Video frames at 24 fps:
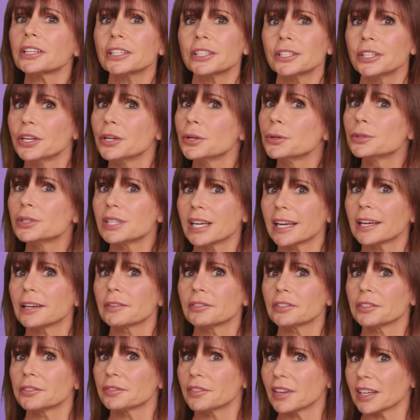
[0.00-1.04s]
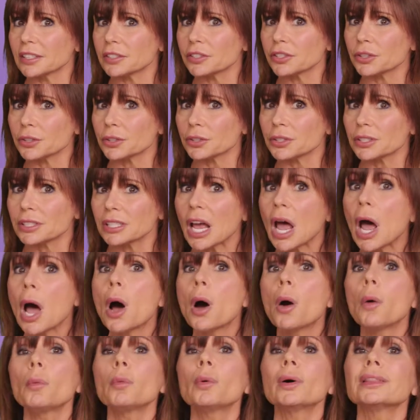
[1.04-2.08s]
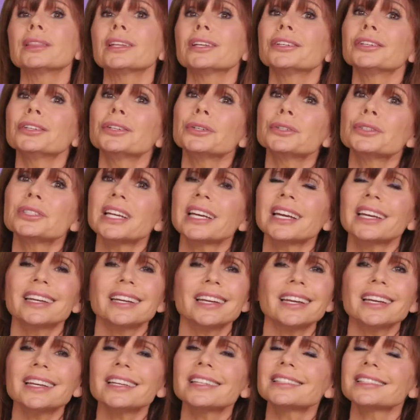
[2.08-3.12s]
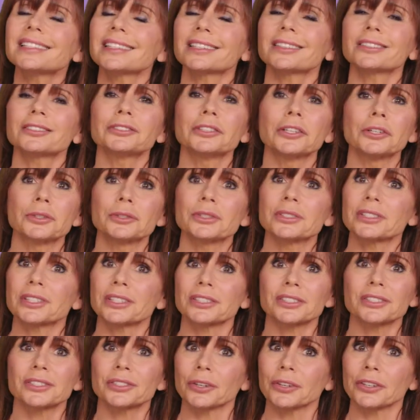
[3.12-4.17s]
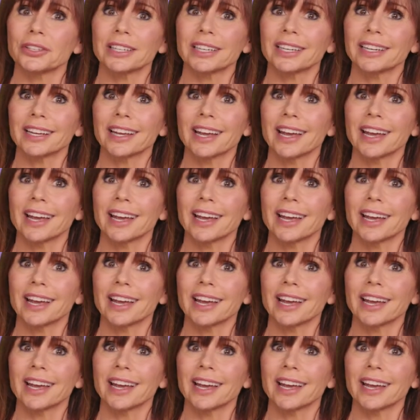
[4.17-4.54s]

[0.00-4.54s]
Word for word: a new day of adventures when the new day isn't close to starting